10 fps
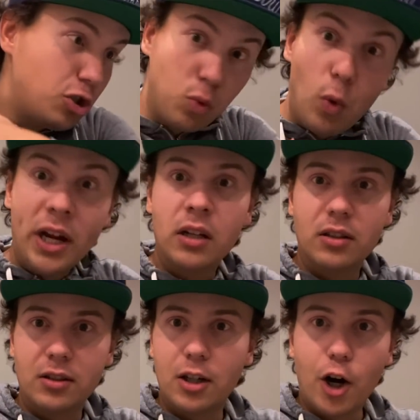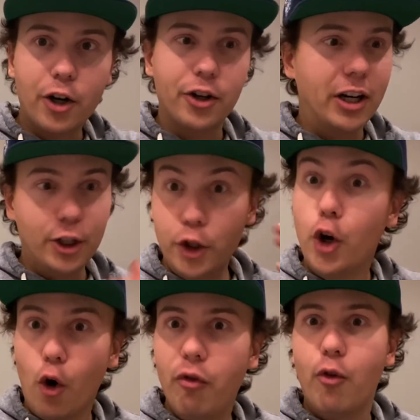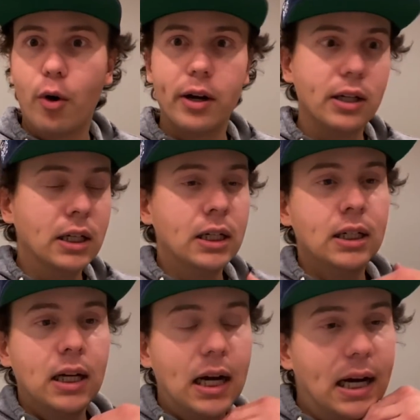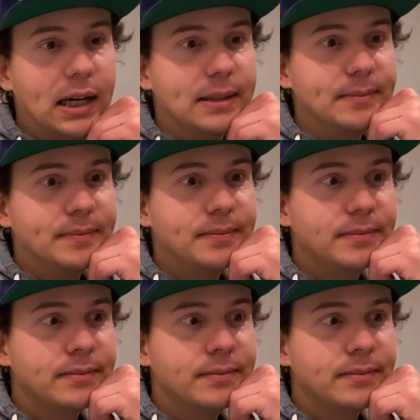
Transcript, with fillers: swing a little harder and go for it, um,